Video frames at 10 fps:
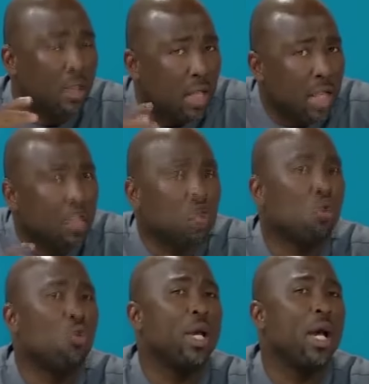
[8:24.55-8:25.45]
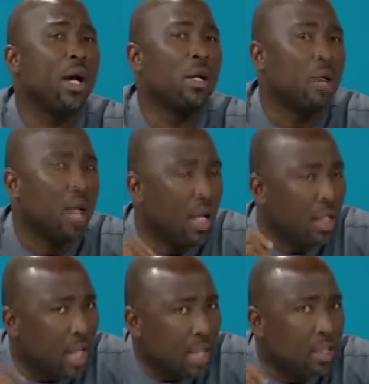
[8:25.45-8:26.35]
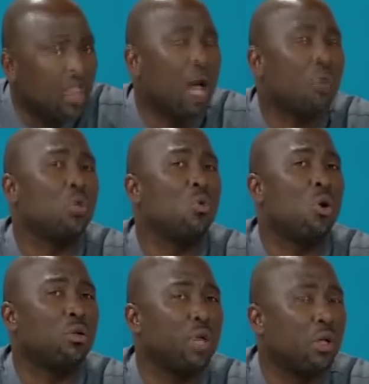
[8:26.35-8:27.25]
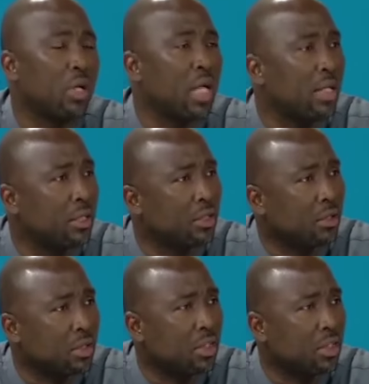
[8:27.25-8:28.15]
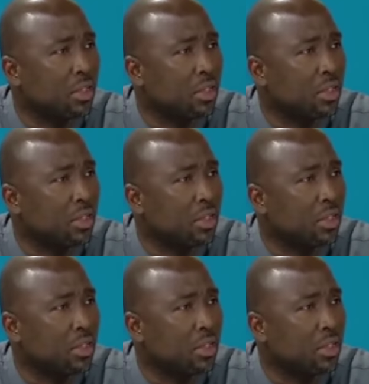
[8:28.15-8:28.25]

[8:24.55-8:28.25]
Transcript: That is who we are, and that is how the world recognizes us.